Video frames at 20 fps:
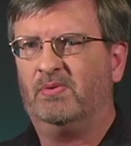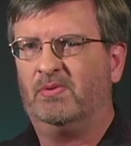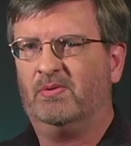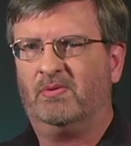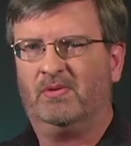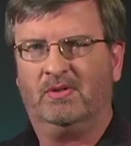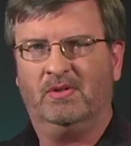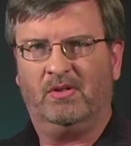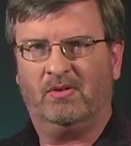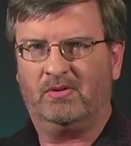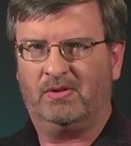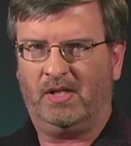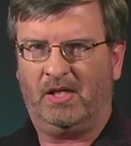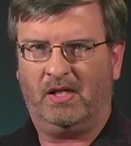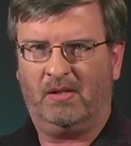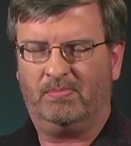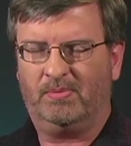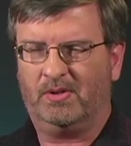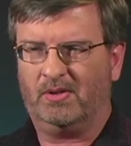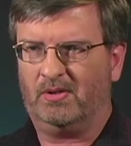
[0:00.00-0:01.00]
There was no let
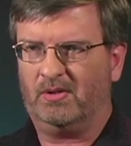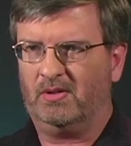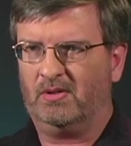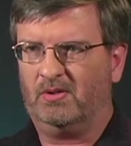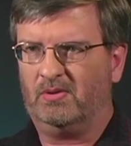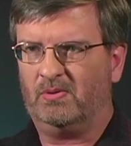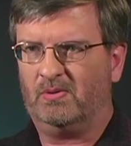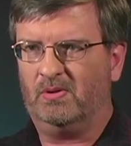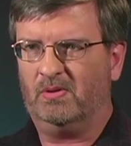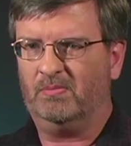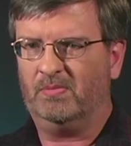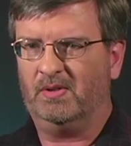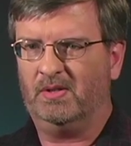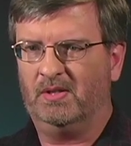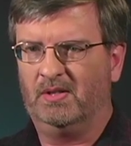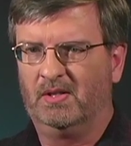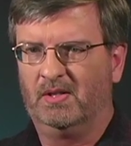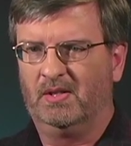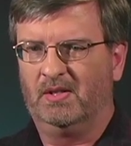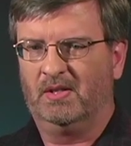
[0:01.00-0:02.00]
up to her torment.
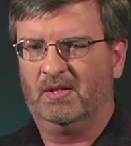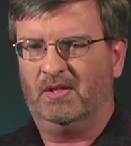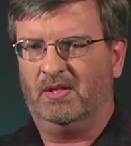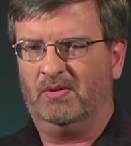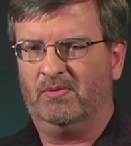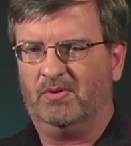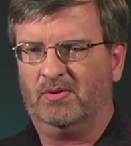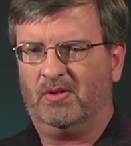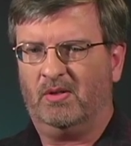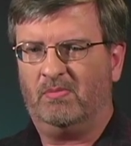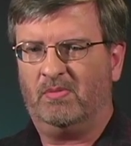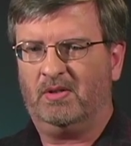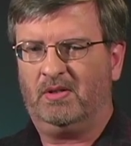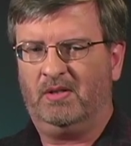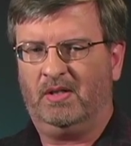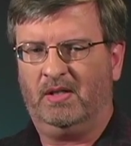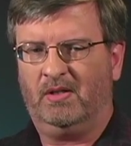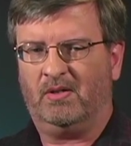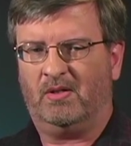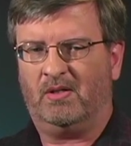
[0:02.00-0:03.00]
It was almost
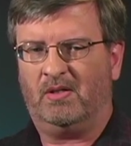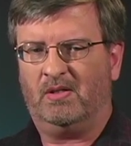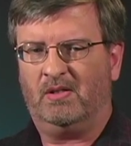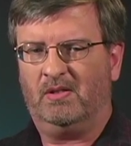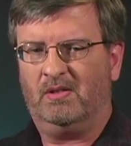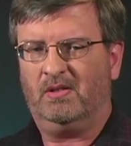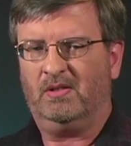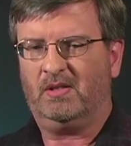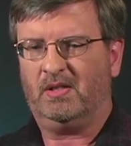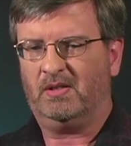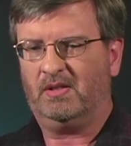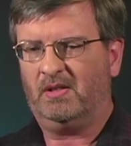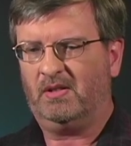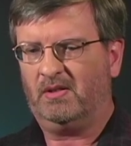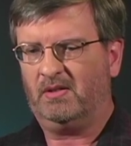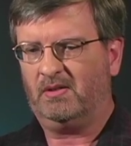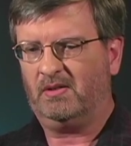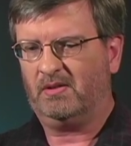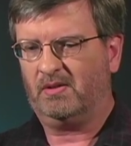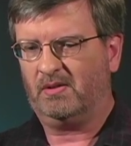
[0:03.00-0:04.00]
like all the
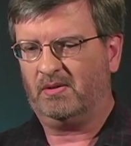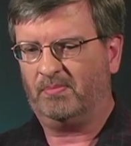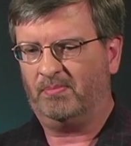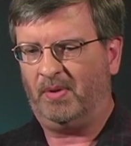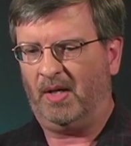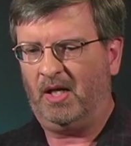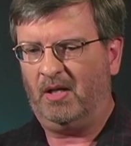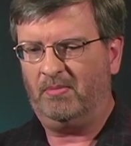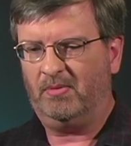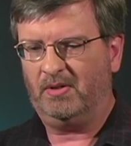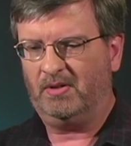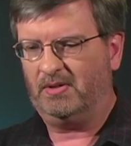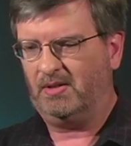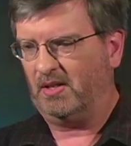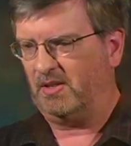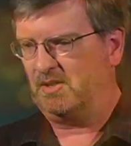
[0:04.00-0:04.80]
little babies that